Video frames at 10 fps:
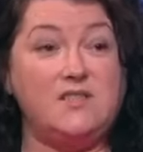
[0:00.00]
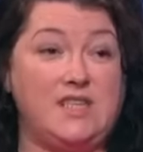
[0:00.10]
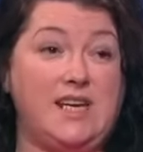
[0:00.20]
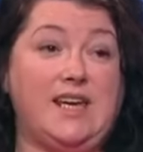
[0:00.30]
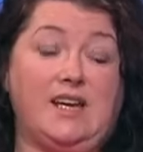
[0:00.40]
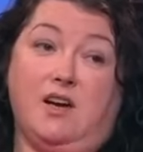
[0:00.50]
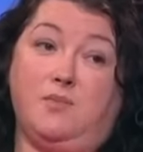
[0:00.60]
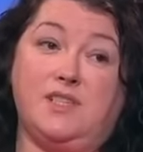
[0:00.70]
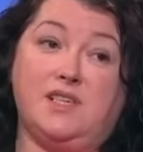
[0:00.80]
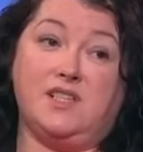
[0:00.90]
of taking an
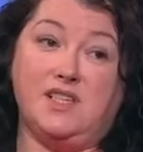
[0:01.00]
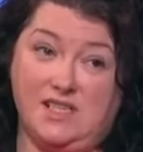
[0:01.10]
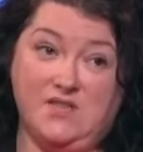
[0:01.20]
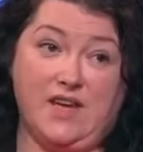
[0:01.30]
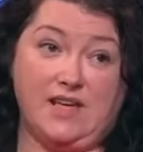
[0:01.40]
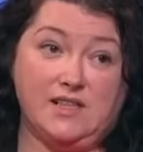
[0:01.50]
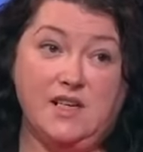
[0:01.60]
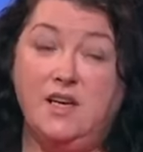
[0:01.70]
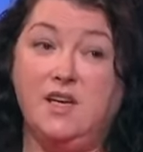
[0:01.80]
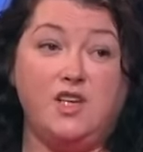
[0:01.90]
opposition has failed.
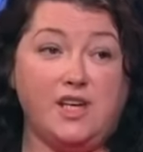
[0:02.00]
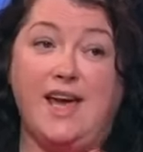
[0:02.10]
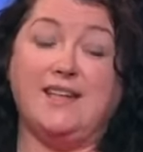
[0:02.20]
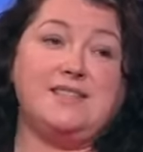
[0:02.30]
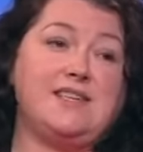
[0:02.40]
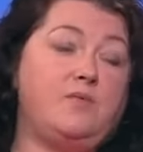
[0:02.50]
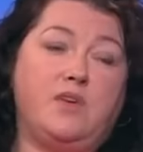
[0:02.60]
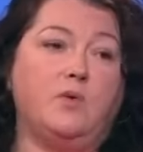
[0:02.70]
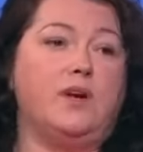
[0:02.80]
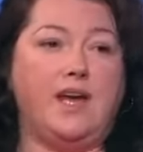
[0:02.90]
You can't say
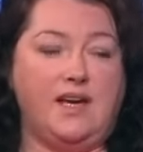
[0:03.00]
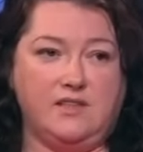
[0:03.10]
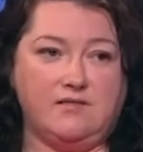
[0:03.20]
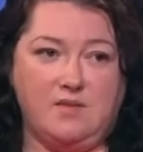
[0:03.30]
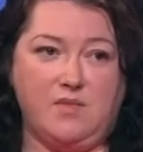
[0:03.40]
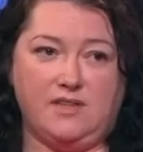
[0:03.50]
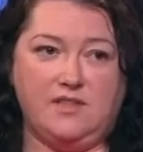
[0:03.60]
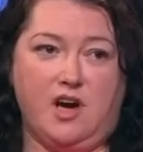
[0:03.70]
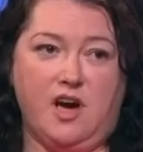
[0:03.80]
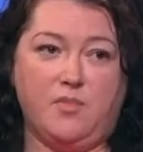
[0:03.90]
we only had 3 months
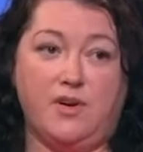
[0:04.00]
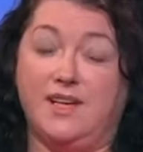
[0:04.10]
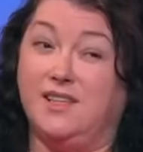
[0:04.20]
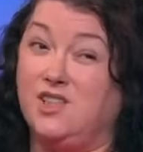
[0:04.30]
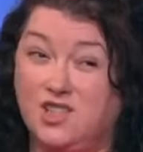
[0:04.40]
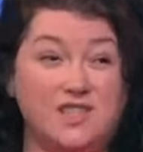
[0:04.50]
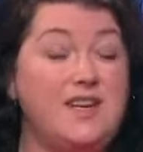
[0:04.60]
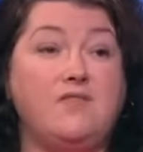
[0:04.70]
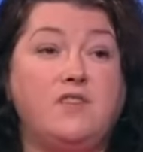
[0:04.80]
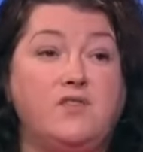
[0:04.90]
to operate it. You should
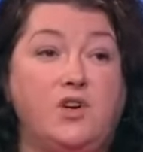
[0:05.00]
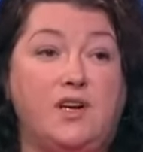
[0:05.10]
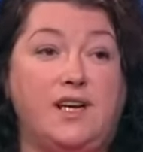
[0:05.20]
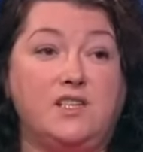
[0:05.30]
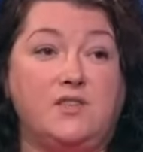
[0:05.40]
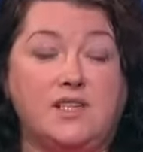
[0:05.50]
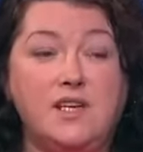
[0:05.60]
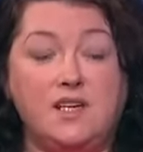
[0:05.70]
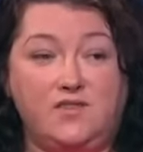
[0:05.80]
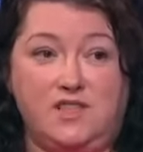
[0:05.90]
never have gone into it
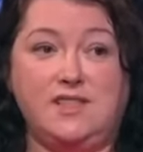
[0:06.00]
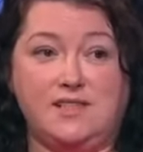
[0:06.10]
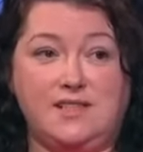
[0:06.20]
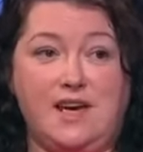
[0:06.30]
if you didn't